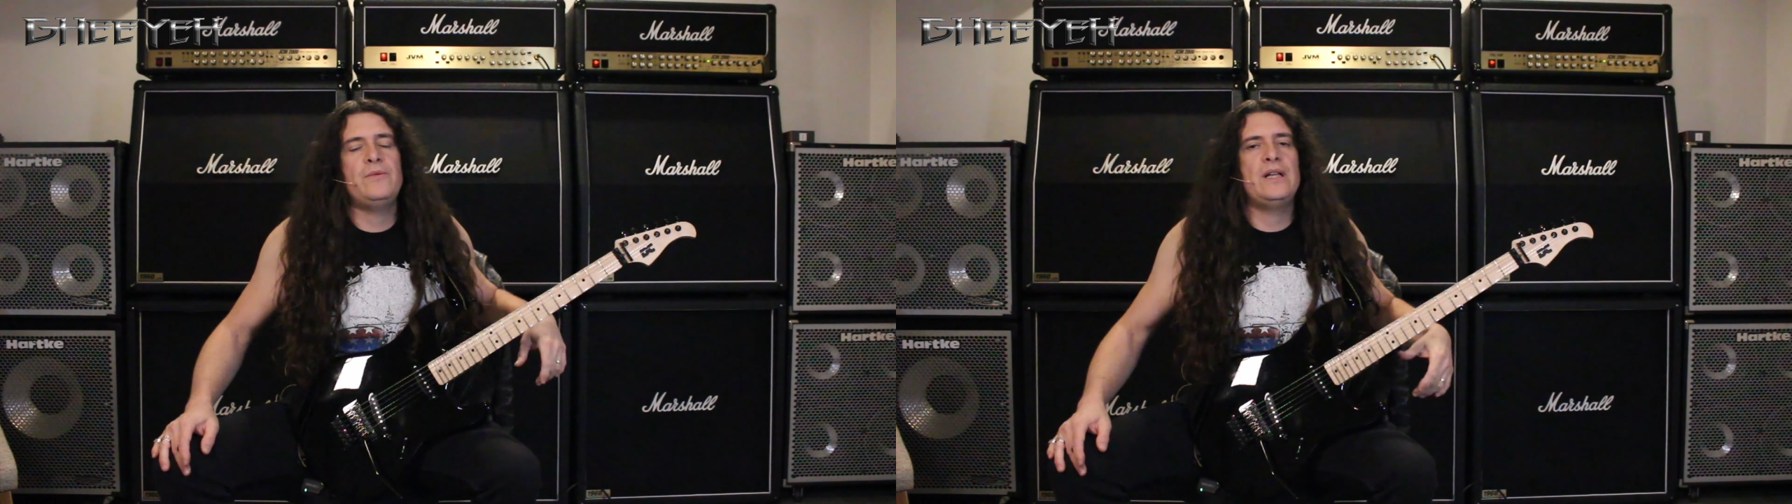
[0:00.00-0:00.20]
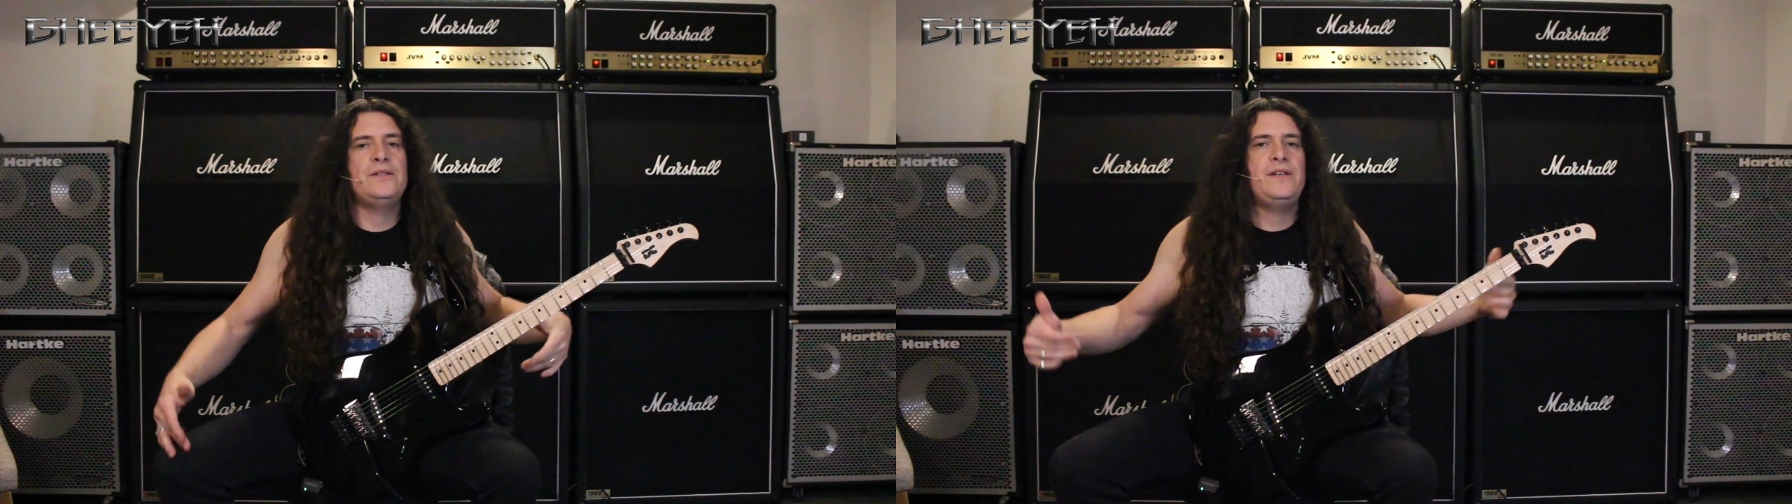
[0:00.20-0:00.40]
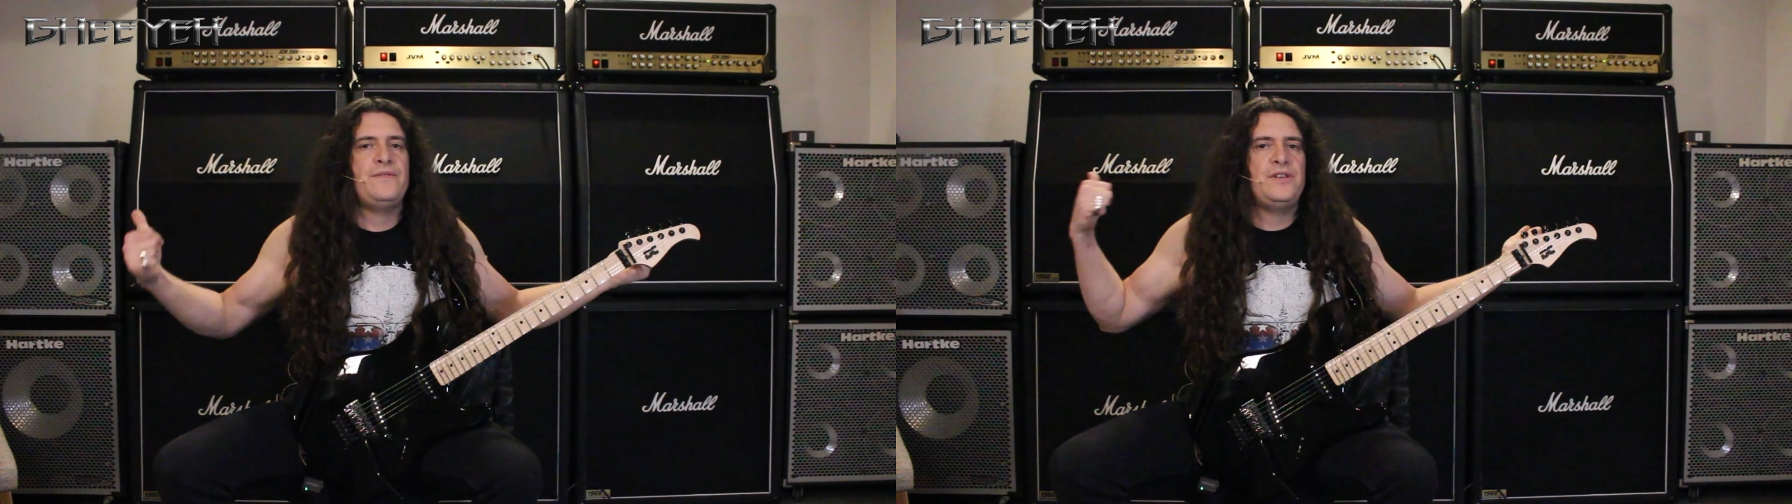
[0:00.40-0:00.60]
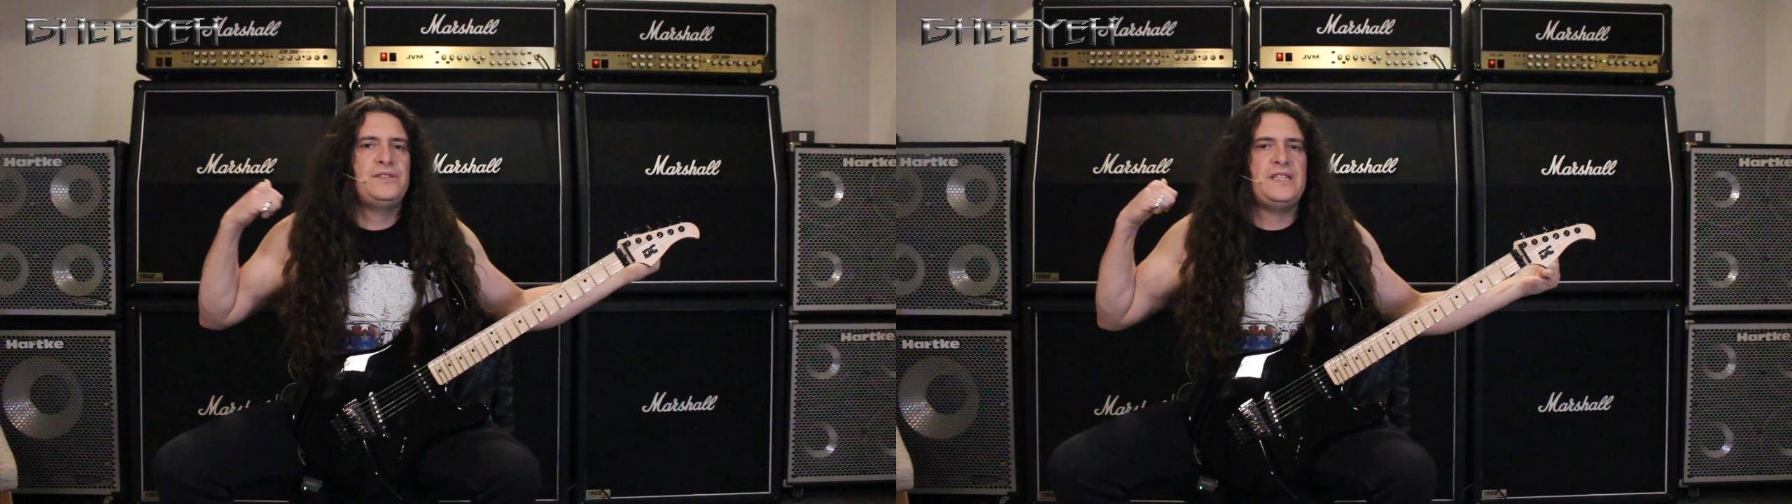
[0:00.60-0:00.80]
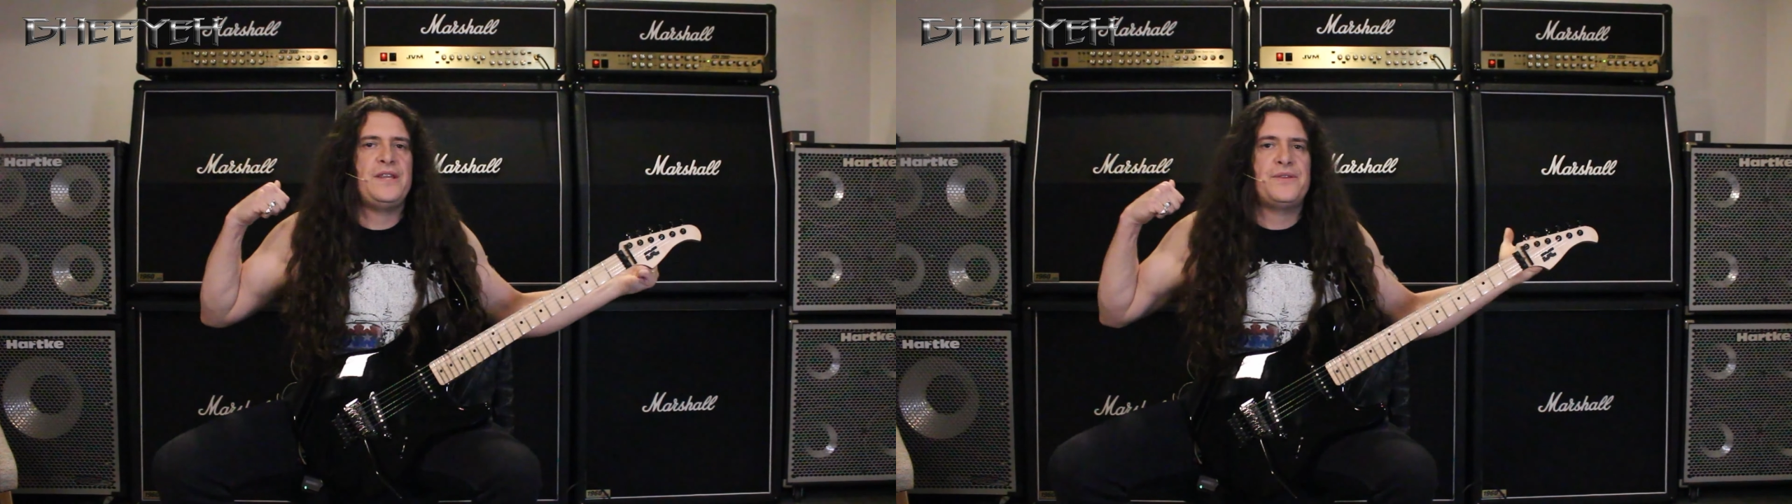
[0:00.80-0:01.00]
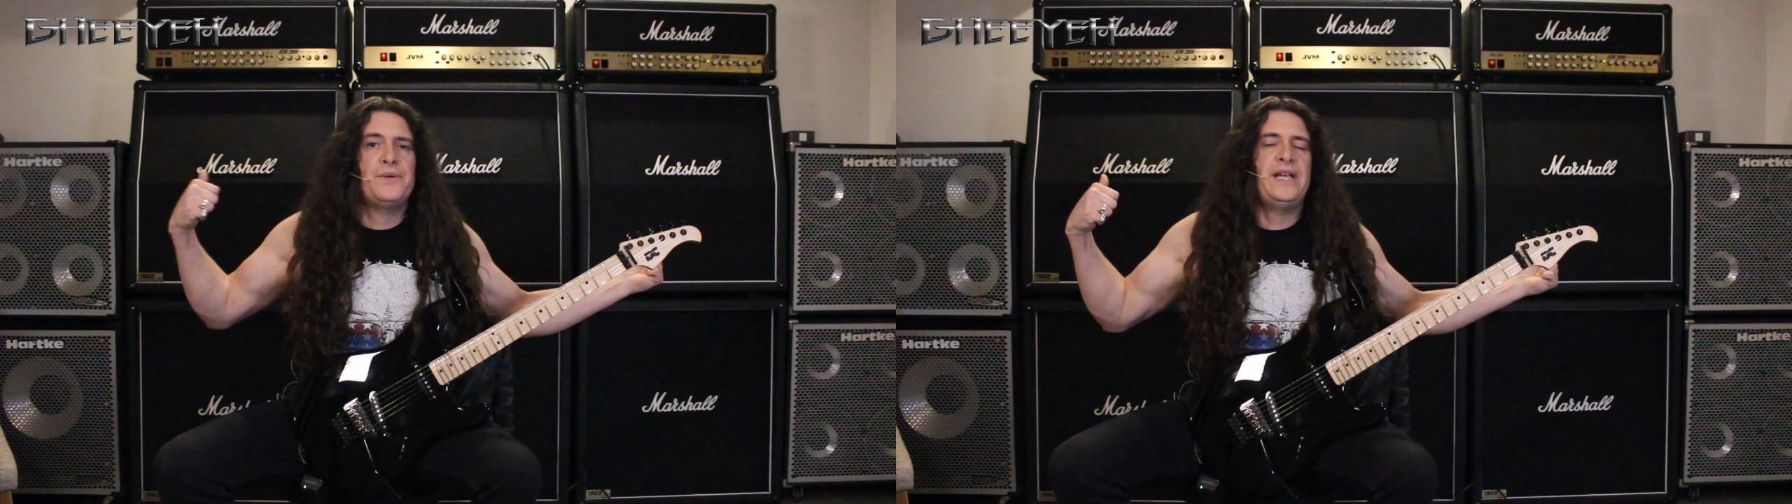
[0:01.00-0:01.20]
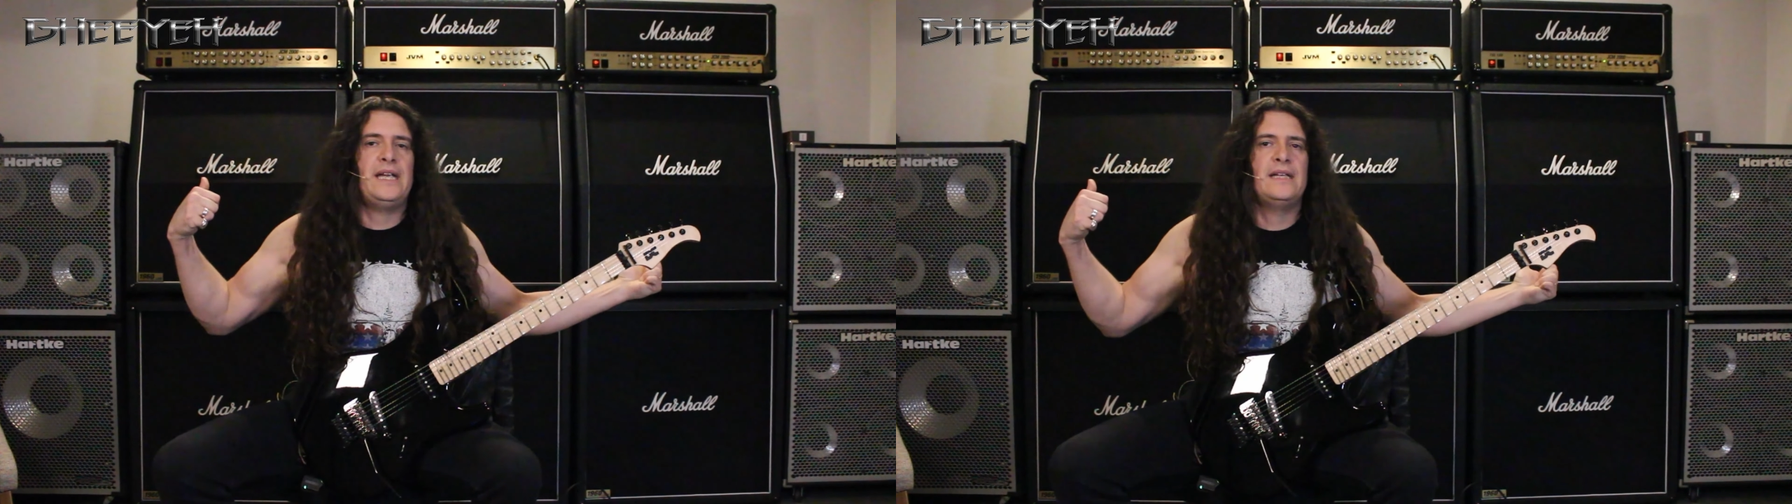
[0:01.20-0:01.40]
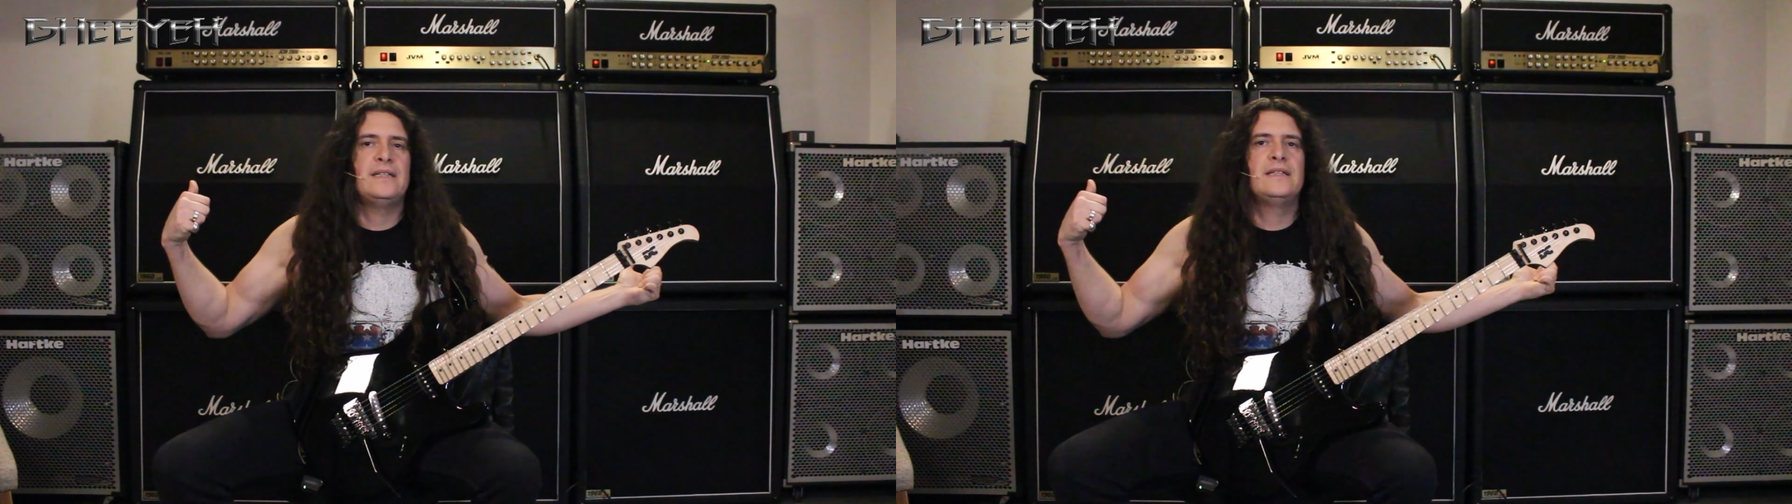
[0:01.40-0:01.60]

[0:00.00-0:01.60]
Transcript: well, you see three.